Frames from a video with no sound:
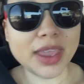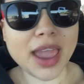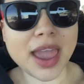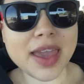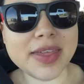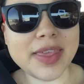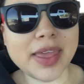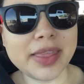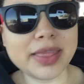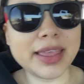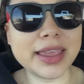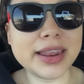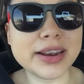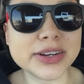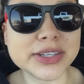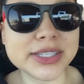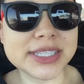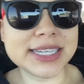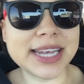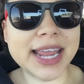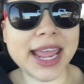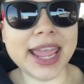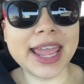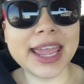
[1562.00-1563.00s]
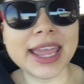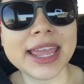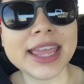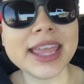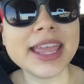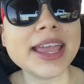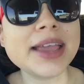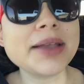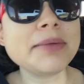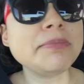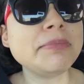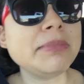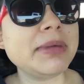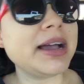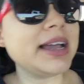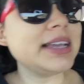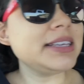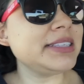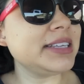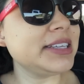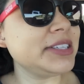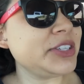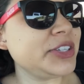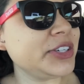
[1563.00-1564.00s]
And then later today,
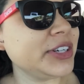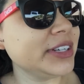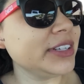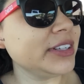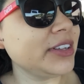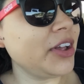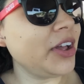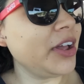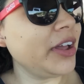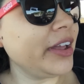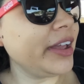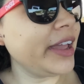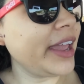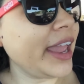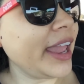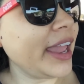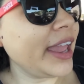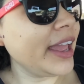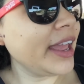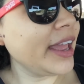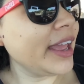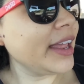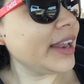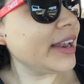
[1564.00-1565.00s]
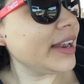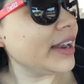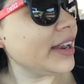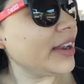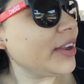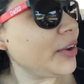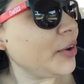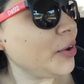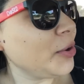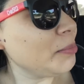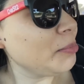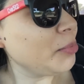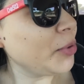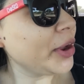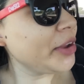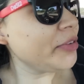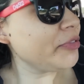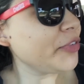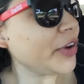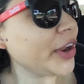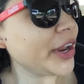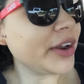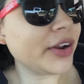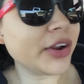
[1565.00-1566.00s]
my sister-in-law and her
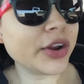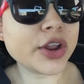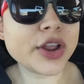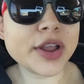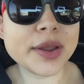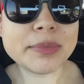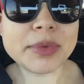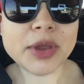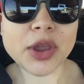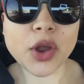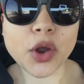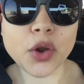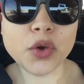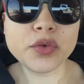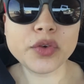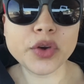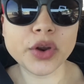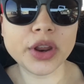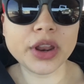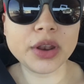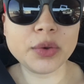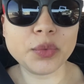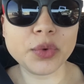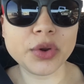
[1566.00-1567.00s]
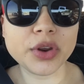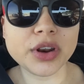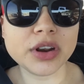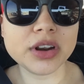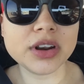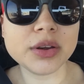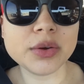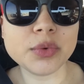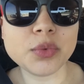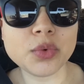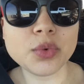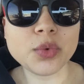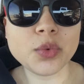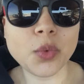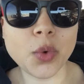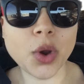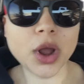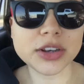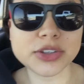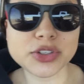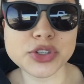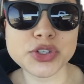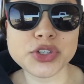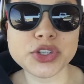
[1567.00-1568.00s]
boyfriend are coming over and we're gonna
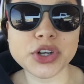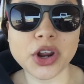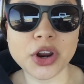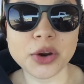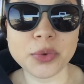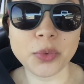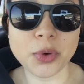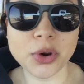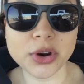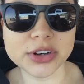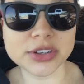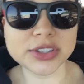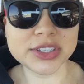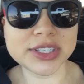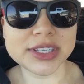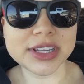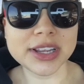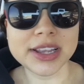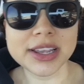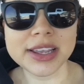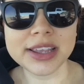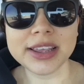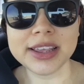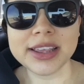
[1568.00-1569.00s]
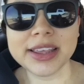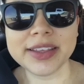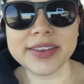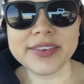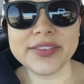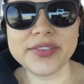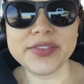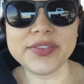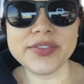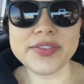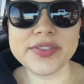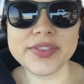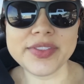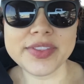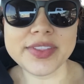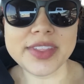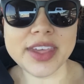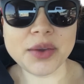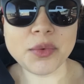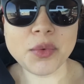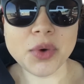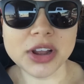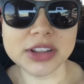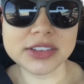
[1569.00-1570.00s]
watch Star Wars.
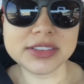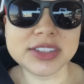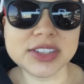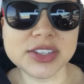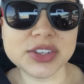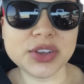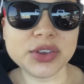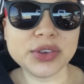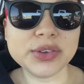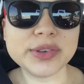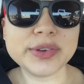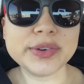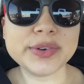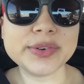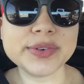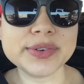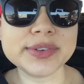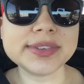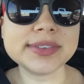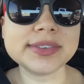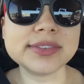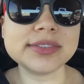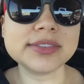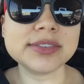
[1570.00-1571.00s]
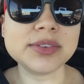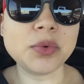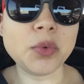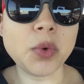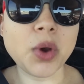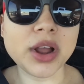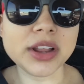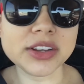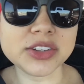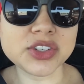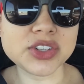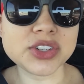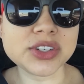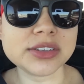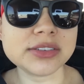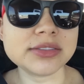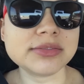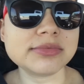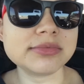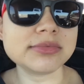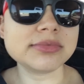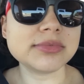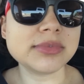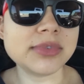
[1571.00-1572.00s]
They want to watch
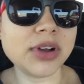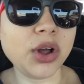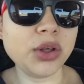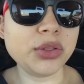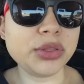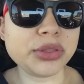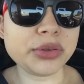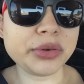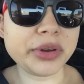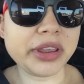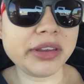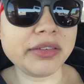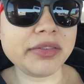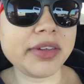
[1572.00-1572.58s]
all three